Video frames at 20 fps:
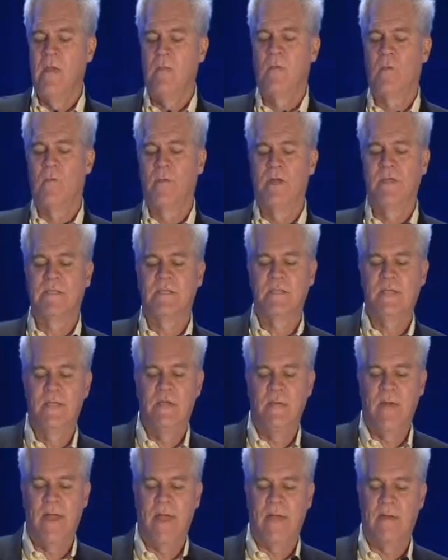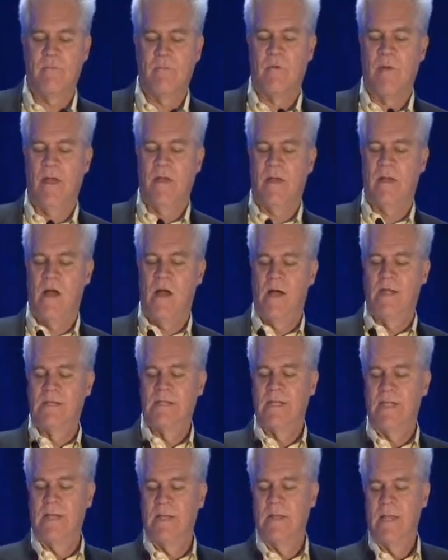the reason you have great
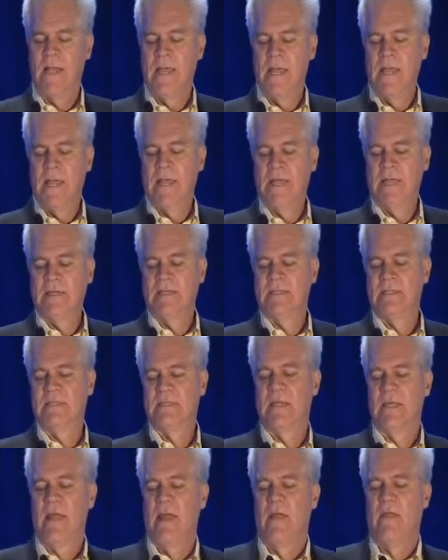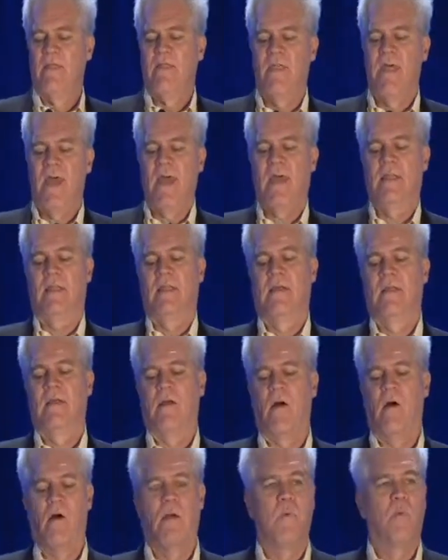content is that
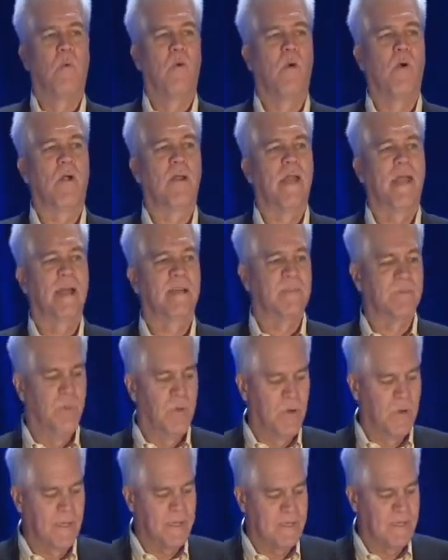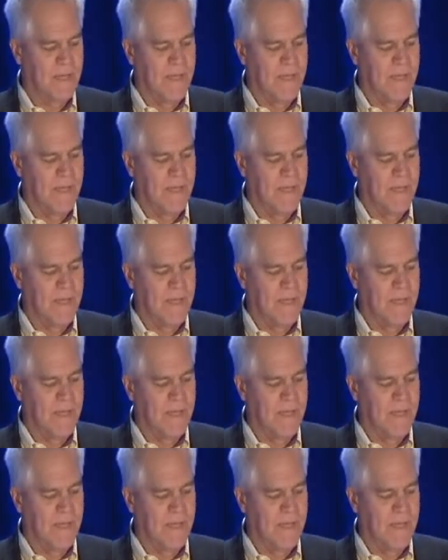our board has put it